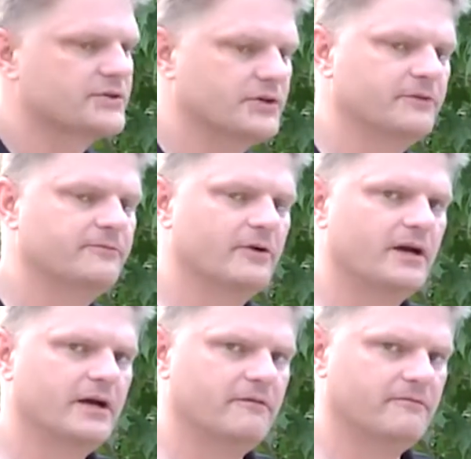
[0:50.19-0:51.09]
good for a
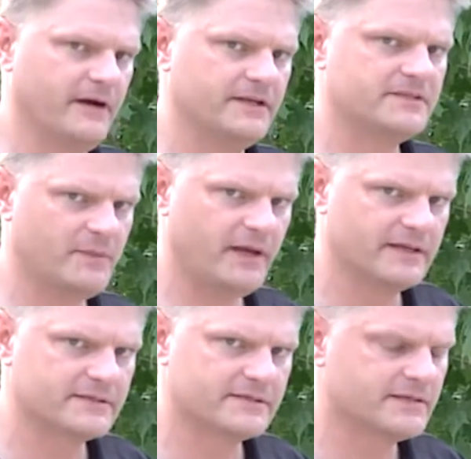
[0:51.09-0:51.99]
confined
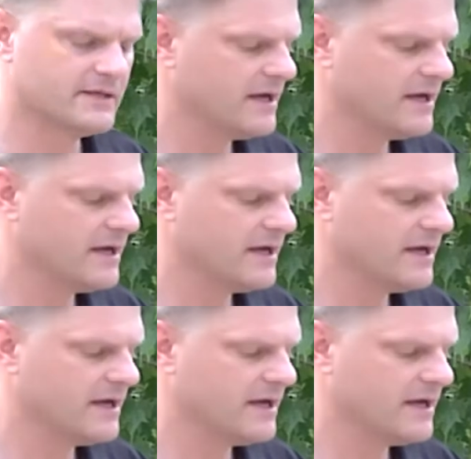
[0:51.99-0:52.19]
space.